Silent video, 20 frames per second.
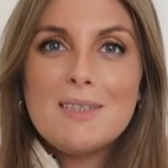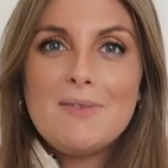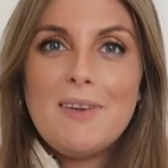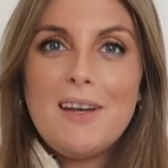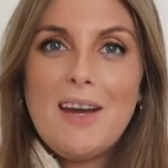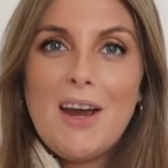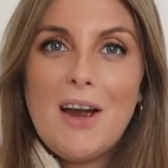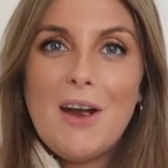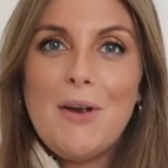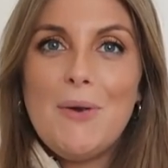
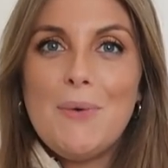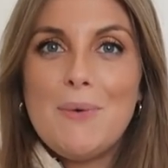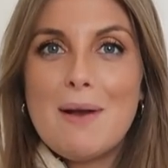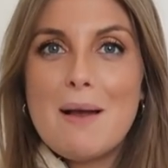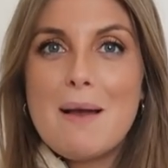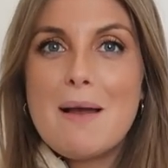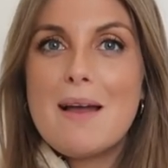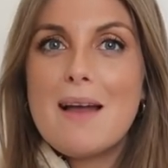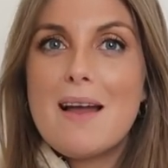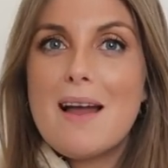video
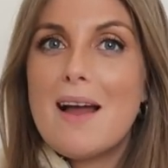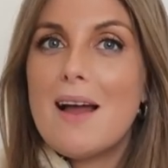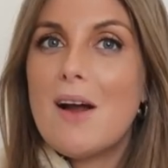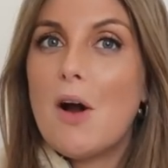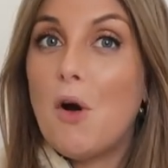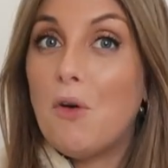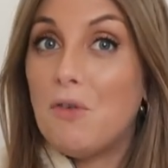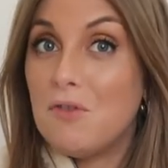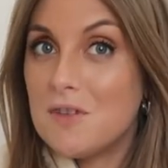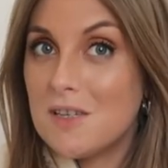
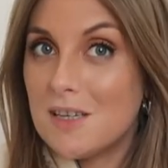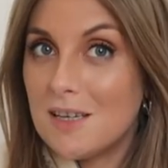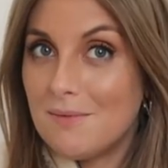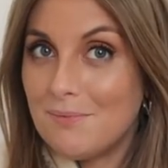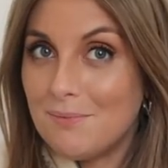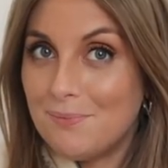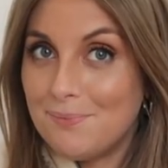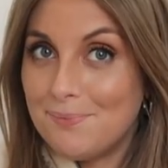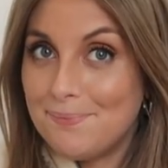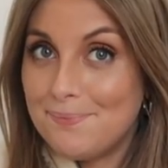
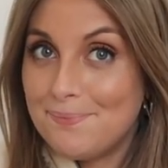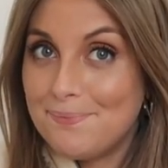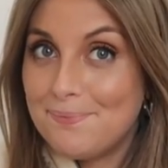often.